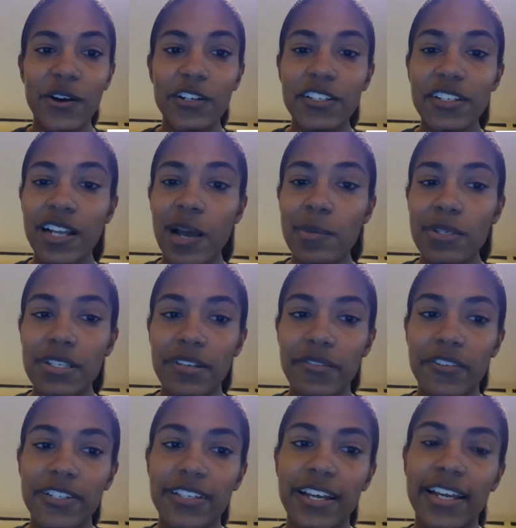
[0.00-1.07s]
so our
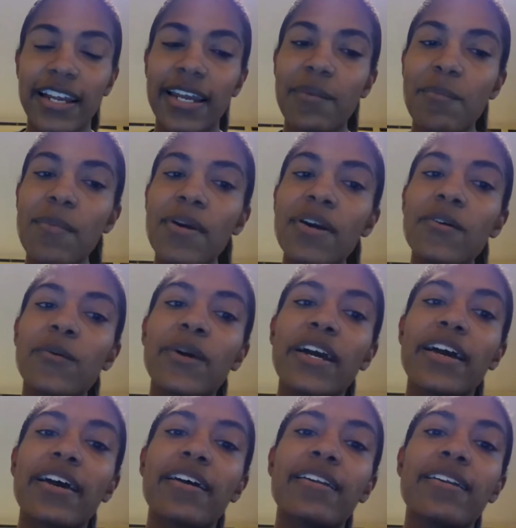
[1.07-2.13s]
synopsis of our study.
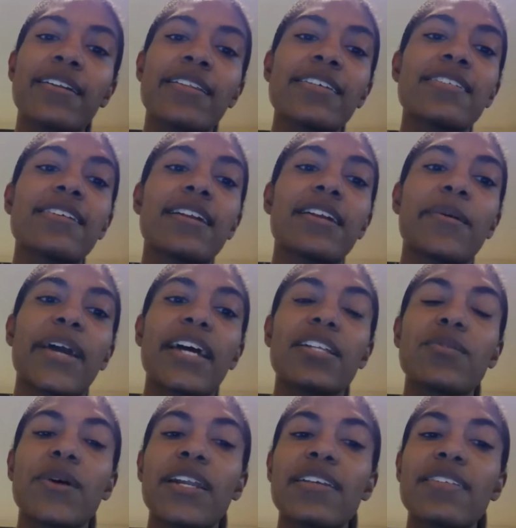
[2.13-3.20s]
In this study, we
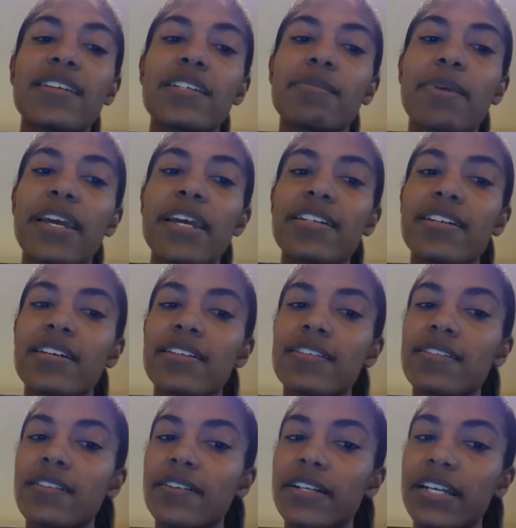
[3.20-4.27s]
had 26
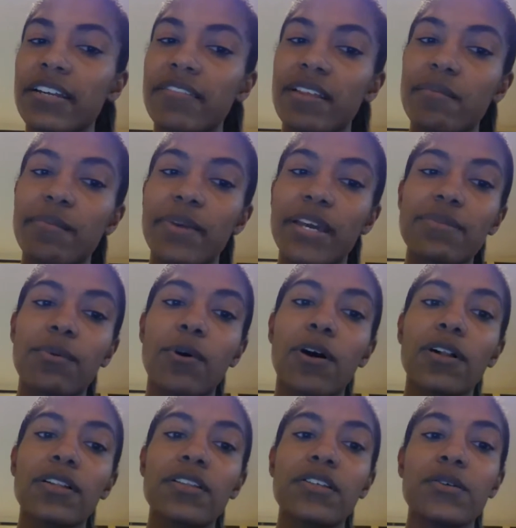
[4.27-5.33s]
patients, 13 of them
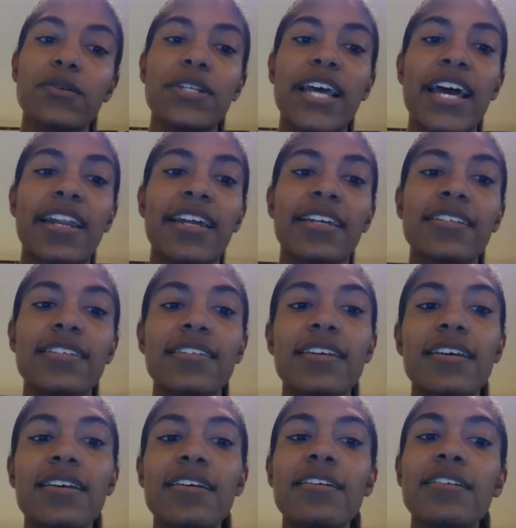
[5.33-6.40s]
baseball, 2 tennis,
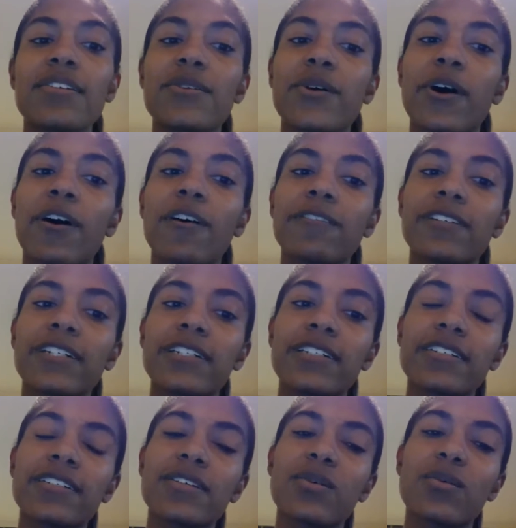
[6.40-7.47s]
2
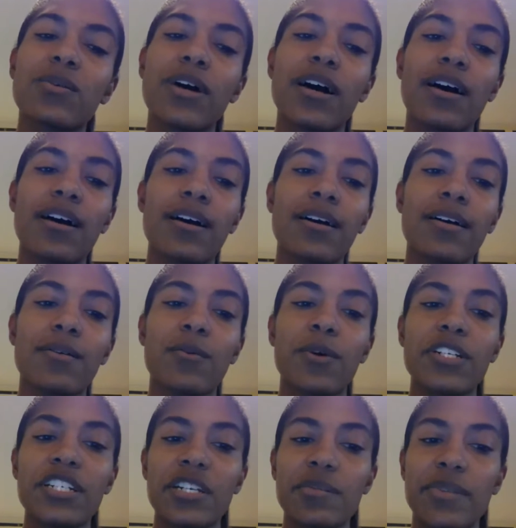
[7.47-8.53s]
golfers,
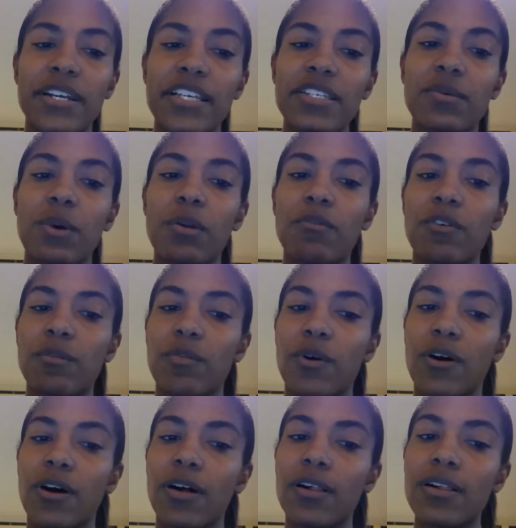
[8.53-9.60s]
1 gymnast, 1
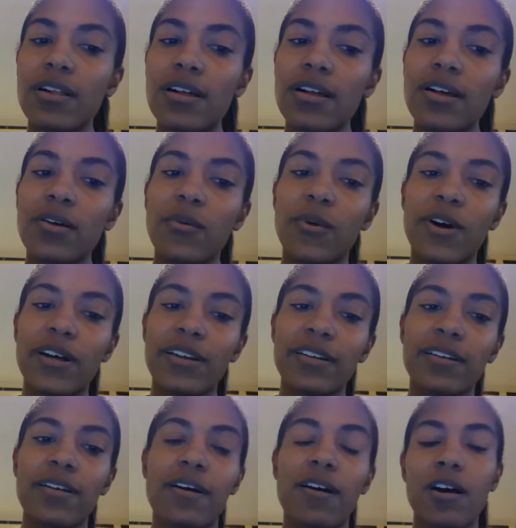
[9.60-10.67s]
football,
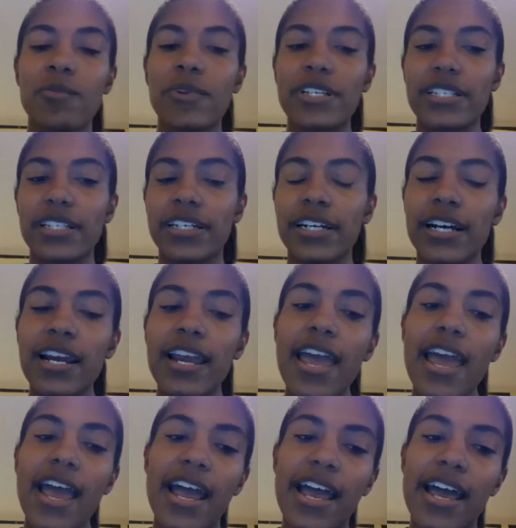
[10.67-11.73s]
1 arm wrestler,
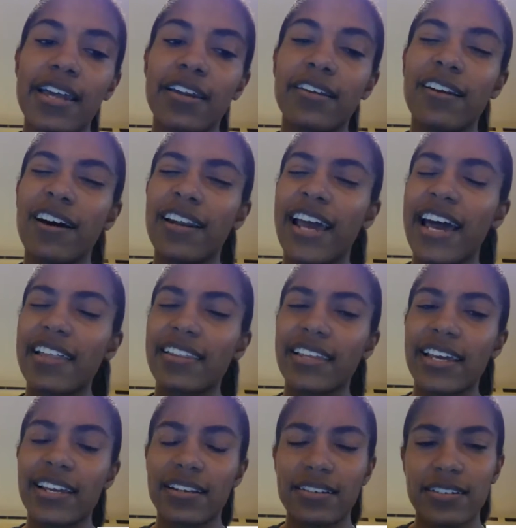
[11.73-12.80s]
and a
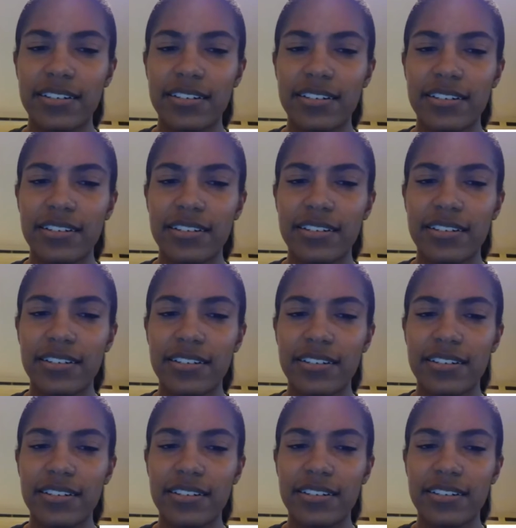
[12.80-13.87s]
non-athlete, just in
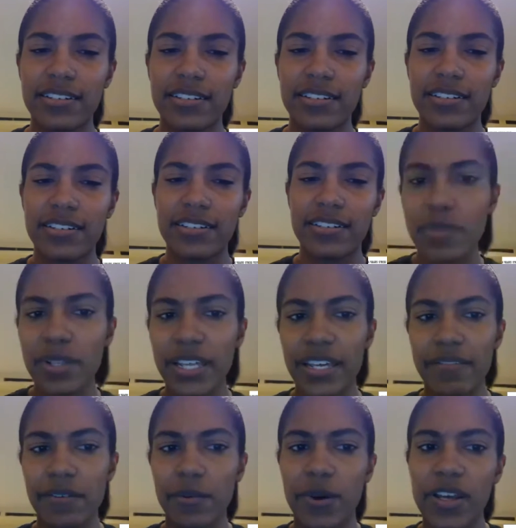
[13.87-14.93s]
recreational stuff. I
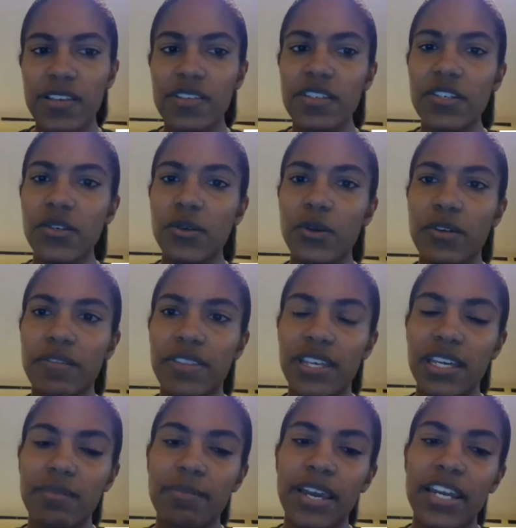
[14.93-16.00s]
believe it was 2 of
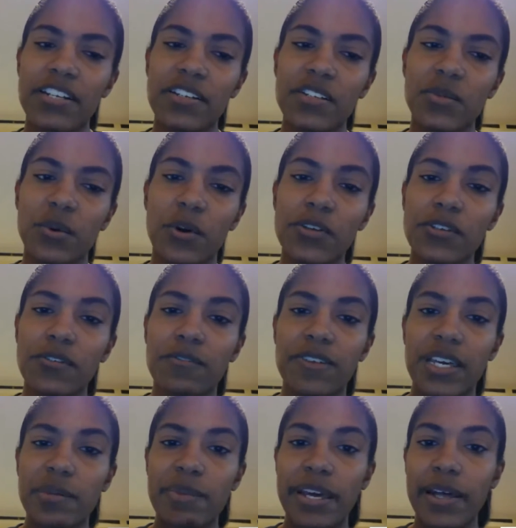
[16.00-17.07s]
the patients were also
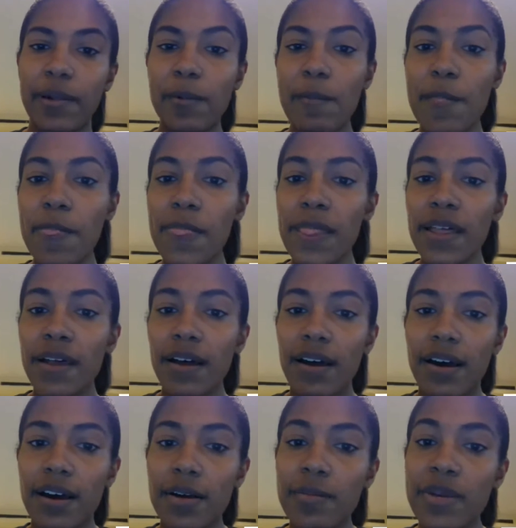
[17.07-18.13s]
female.
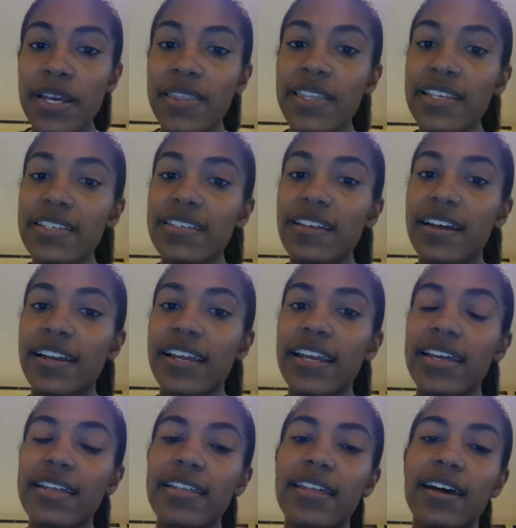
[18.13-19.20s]
In this study,